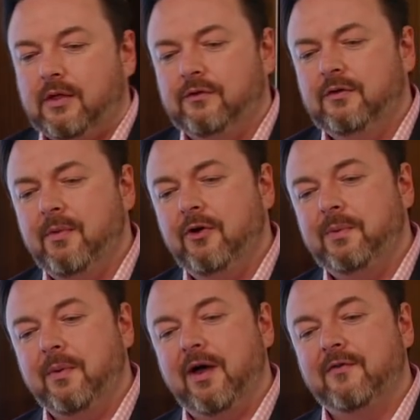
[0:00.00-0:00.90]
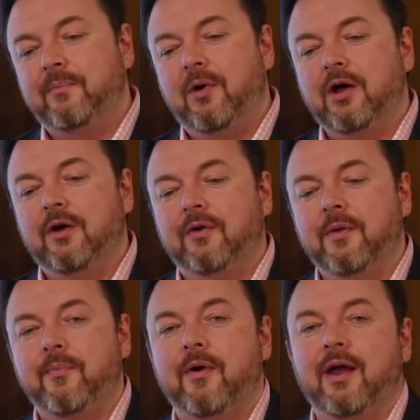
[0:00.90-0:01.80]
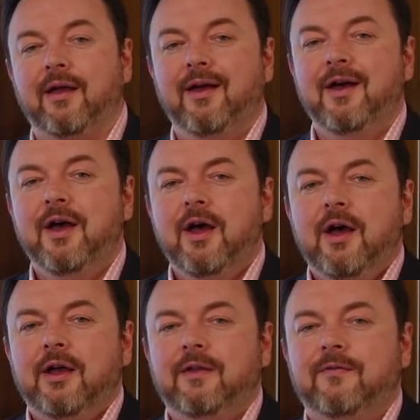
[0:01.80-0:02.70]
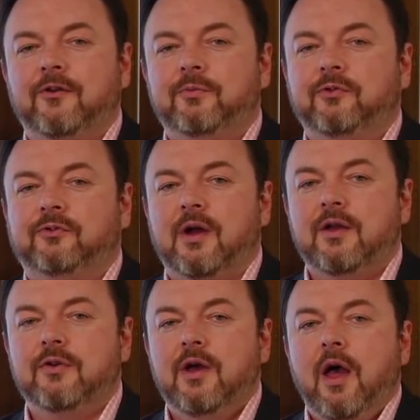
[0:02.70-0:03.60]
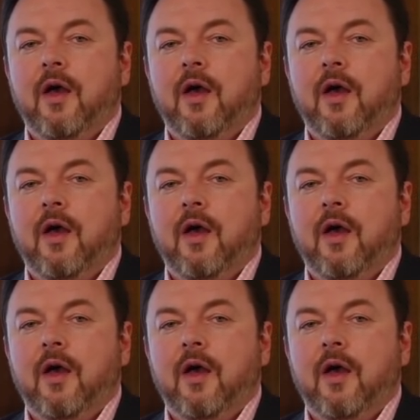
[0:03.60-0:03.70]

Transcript: So most people have a buy, hold and pray investment strategy.